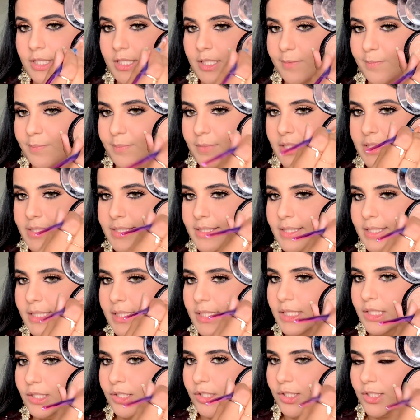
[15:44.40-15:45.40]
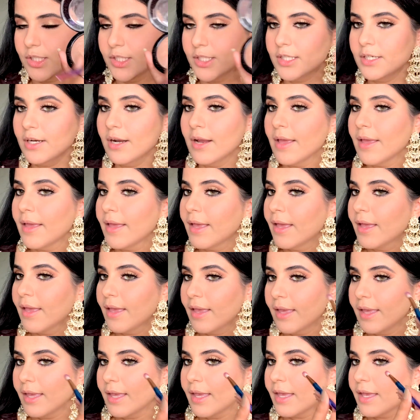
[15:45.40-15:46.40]
dip this here
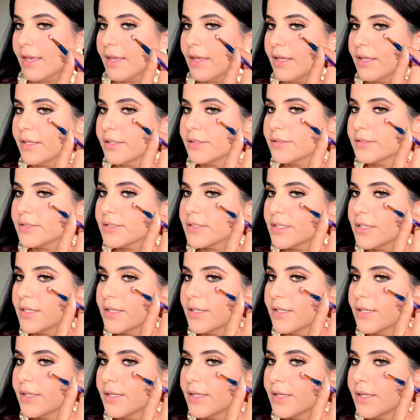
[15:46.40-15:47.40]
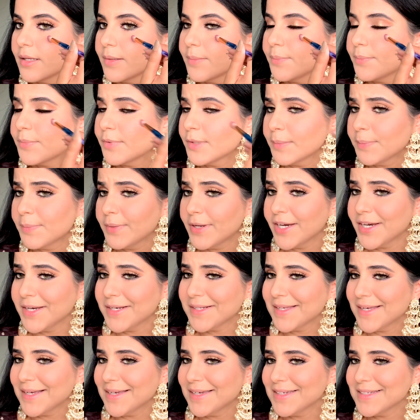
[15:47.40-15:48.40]
and prepare
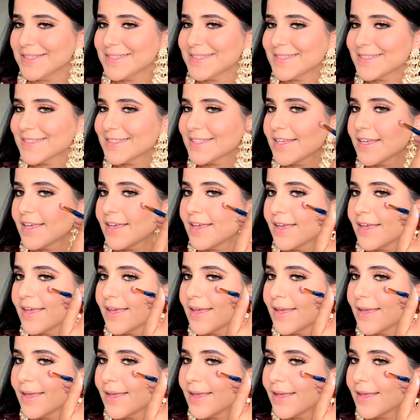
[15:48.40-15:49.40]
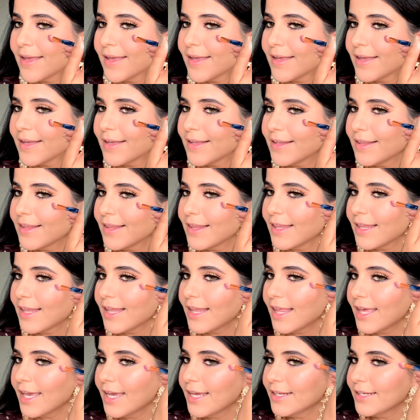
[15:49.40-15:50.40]
it, guys.
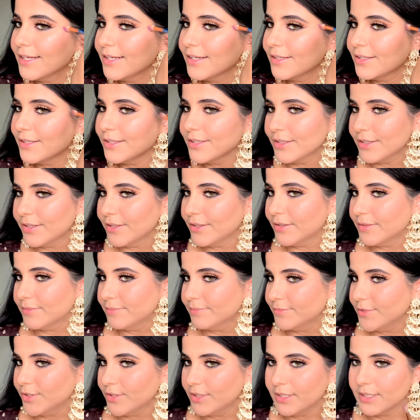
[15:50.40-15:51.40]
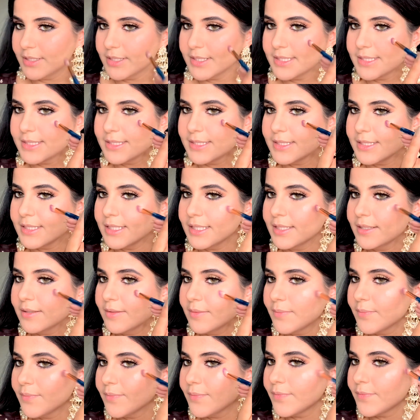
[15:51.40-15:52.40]
Light it here. You can see